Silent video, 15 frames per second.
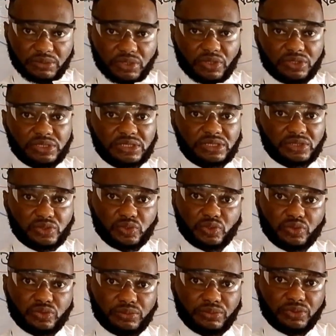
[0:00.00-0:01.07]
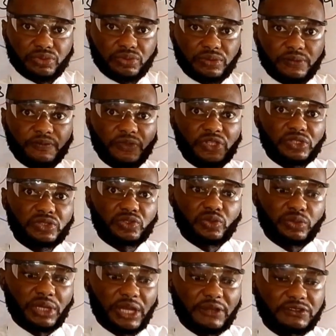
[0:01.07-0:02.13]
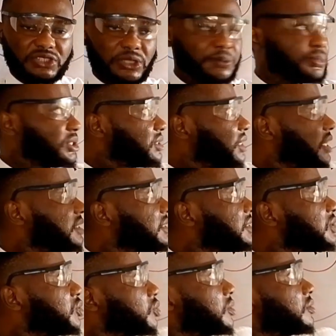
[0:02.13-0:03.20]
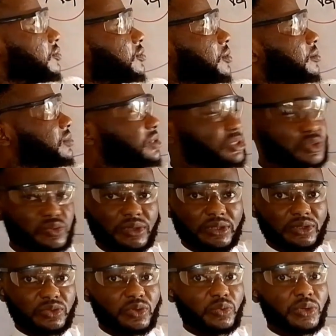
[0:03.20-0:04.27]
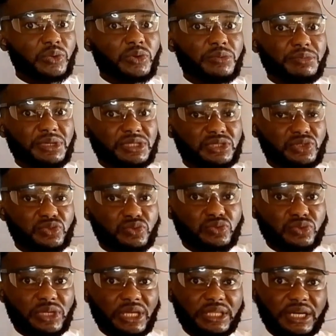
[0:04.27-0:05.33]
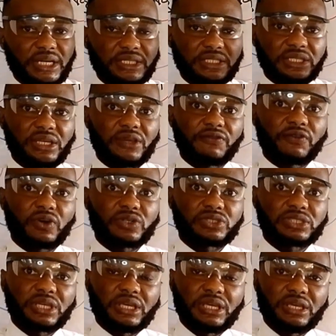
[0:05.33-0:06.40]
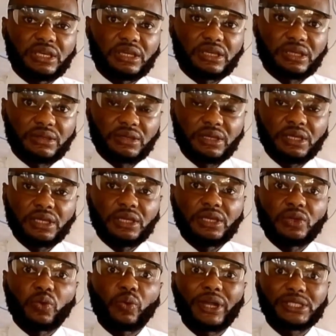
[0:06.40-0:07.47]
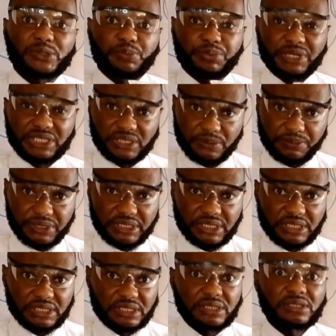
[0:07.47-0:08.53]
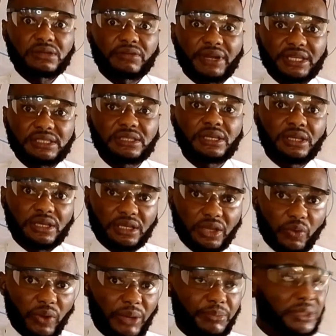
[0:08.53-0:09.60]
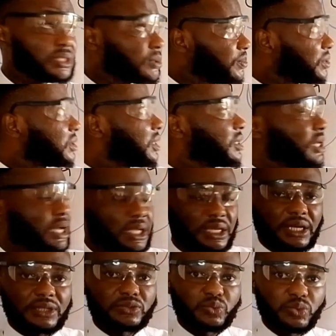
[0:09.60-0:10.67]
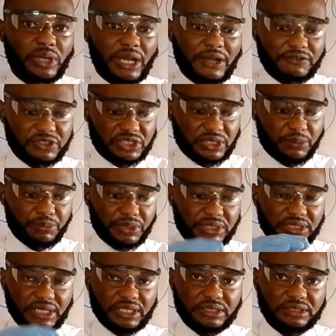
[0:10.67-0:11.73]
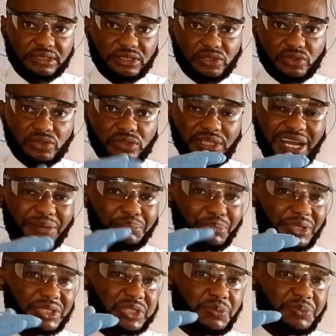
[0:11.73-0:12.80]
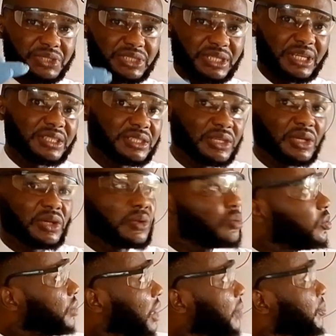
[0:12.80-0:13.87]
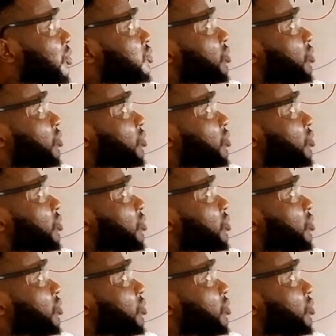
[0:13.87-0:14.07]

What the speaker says: because it is soluble. So we have separated this one from this one. You know, when we mix the two together, it gave us a white precipitate, right? A white precipitate. Now we have separated that precipitate. We are able